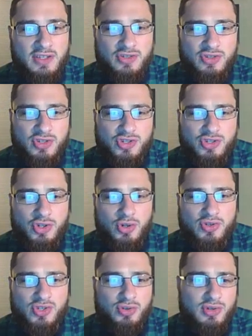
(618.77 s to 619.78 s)
This just
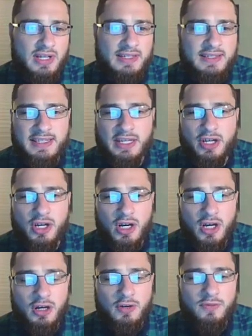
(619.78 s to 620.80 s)
shows you an idea
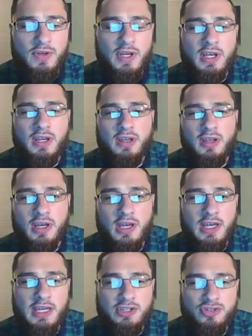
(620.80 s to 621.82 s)
of
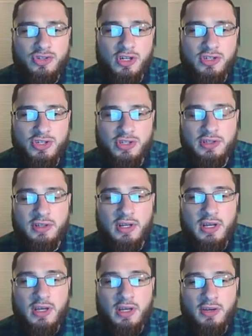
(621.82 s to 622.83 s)
a, a junction
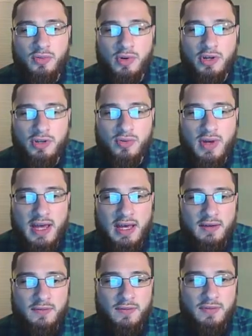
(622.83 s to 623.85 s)
where you
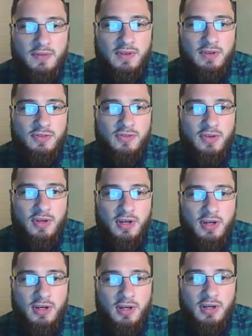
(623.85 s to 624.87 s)
have this
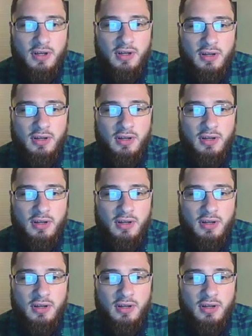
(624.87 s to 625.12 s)
uh,